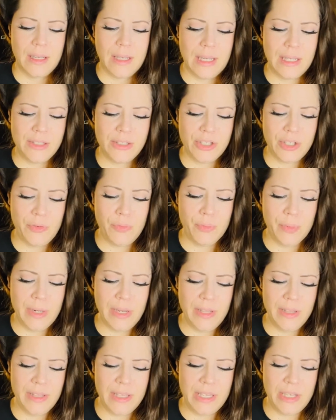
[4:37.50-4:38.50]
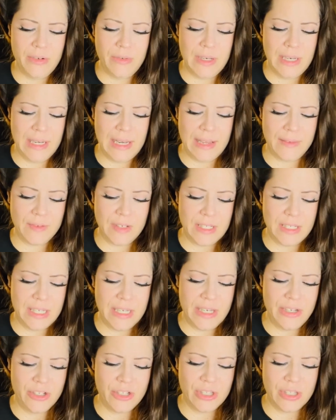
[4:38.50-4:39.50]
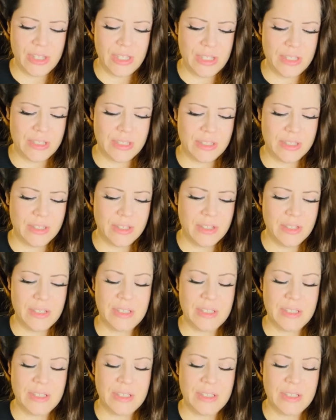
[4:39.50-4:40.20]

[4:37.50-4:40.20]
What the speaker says: so really you didn't have to teach it this